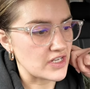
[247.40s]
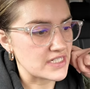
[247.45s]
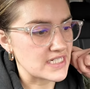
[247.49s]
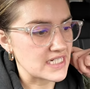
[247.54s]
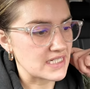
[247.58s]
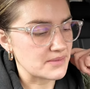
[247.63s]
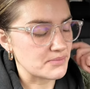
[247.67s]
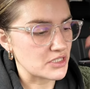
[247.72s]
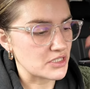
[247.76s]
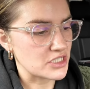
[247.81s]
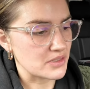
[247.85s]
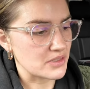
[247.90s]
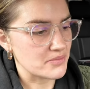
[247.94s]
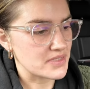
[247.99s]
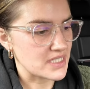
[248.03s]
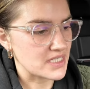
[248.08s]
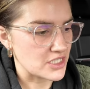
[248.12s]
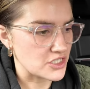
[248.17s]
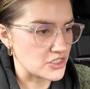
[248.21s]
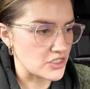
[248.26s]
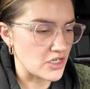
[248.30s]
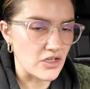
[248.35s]
I did my gym
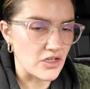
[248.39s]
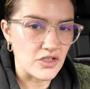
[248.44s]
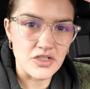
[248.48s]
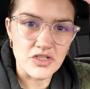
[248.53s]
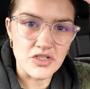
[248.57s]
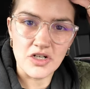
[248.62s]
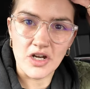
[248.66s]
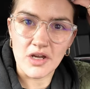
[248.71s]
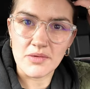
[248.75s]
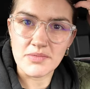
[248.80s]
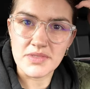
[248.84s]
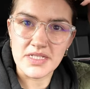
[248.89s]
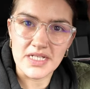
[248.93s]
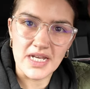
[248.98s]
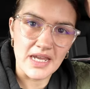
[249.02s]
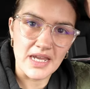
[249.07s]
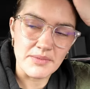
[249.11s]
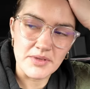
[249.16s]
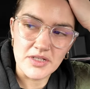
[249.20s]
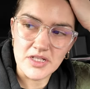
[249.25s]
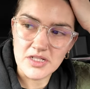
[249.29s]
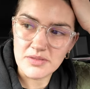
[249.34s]
session at lunchtime
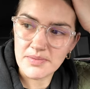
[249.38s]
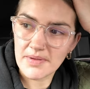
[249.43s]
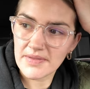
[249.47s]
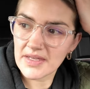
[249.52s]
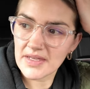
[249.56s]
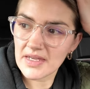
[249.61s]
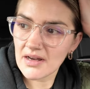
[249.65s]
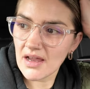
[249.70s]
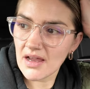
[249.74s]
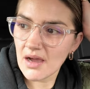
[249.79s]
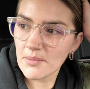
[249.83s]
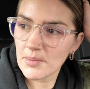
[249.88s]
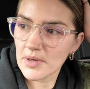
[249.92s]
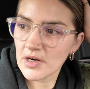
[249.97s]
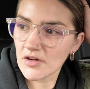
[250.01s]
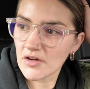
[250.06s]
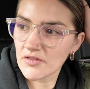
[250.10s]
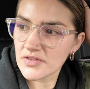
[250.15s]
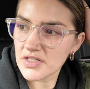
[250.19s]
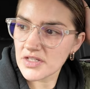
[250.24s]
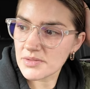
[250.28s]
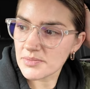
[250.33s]
today, because when the alarm went
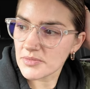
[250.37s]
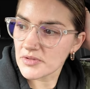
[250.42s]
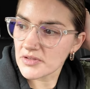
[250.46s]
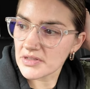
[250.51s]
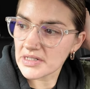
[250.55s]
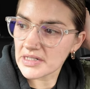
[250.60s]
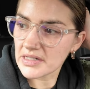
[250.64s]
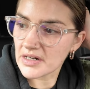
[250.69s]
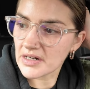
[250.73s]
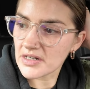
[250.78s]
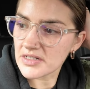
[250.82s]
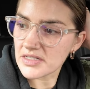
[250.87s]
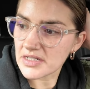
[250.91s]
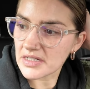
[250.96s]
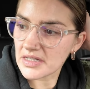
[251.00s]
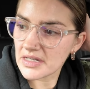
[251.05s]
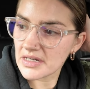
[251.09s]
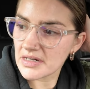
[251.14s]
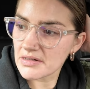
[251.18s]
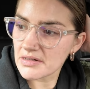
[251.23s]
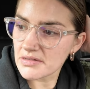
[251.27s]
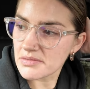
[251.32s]
off this morning, guys and
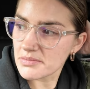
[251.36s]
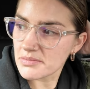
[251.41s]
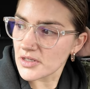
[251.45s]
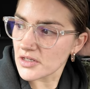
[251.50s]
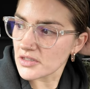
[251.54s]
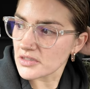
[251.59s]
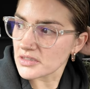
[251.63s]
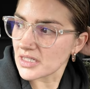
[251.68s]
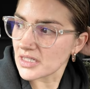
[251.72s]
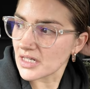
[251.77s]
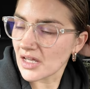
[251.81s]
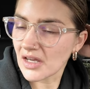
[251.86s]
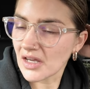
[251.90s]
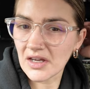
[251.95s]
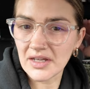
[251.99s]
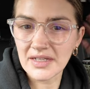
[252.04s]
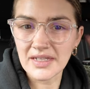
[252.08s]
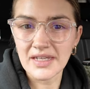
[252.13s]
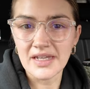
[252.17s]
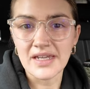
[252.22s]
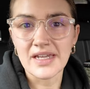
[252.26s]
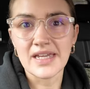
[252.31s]
girls, I'm not going to
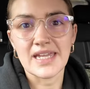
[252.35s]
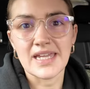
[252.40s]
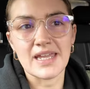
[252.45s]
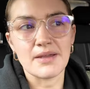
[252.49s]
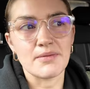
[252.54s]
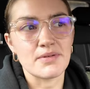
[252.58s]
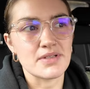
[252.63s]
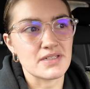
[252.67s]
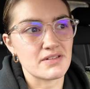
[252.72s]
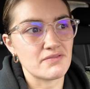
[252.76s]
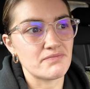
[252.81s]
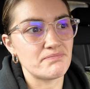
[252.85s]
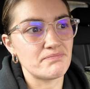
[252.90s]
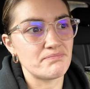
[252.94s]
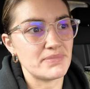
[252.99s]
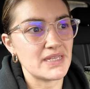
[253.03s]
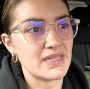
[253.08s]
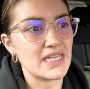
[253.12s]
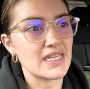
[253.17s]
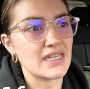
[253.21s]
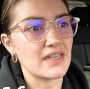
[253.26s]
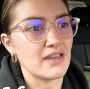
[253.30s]
lie, it was a
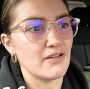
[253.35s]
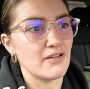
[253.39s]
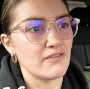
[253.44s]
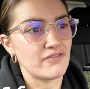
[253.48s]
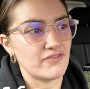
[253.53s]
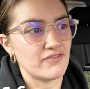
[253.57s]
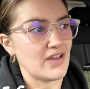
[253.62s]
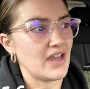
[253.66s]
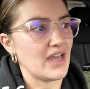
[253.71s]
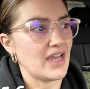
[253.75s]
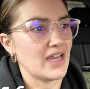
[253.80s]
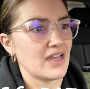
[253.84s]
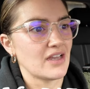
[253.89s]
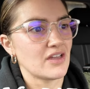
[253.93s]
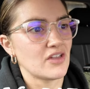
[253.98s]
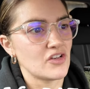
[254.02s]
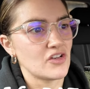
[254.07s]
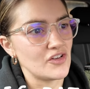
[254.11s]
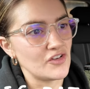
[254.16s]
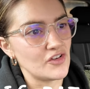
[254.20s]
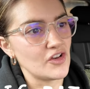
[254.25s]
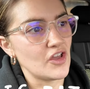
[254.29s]
big fat
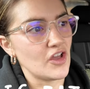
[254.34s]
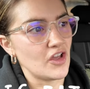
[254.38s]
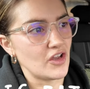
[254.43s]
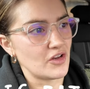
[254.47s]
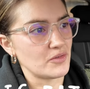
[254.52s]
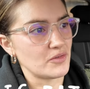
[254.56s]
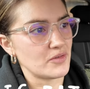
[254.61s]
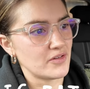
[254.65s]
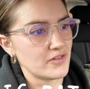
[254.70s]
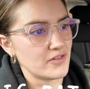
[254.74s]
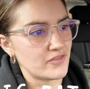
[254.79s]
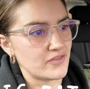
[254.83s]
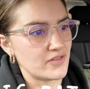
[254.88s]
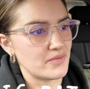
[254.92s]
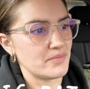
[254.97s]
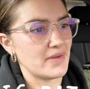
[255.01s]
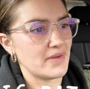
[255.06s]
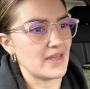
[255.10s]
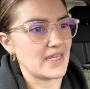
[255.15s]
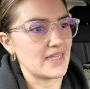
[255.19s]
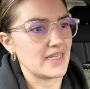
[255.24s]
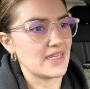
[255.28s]
no
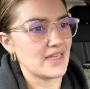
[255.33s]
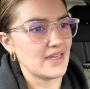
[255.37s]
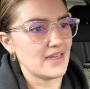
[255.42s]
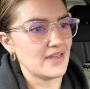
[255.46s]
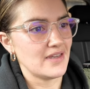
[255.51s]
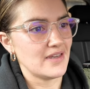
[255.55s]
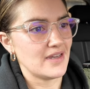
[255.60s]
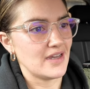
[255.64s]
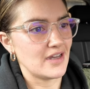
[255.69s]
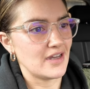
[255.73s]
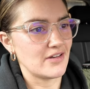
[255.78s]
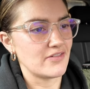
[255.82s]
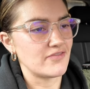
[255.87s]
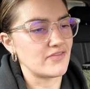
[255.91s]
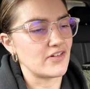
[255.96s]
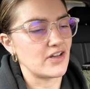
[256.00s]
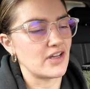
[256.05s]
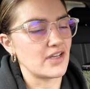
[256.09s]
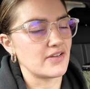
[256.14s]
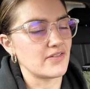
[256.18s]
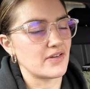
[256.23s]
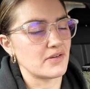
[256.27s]
from me.
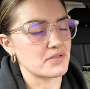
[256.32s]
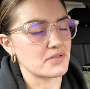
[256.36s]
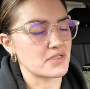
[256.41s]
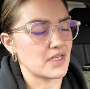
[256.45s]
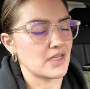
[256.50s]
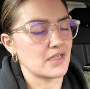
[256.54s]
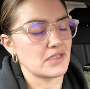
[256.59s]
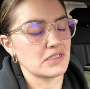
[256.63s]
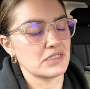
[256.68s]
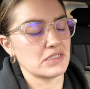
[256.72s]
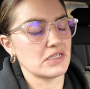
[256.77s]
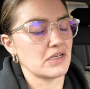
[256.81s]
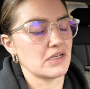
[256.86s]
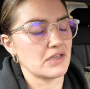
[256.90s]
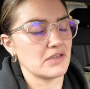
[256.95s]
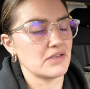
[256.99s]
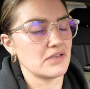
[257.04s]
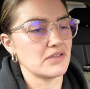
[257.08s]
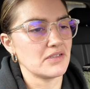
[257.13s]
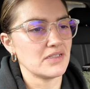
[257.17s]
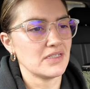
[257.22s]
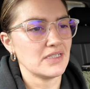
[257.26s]
5:30, I was like,
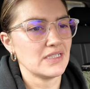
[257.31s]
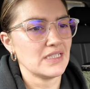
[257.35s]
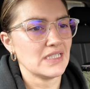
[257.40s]
no.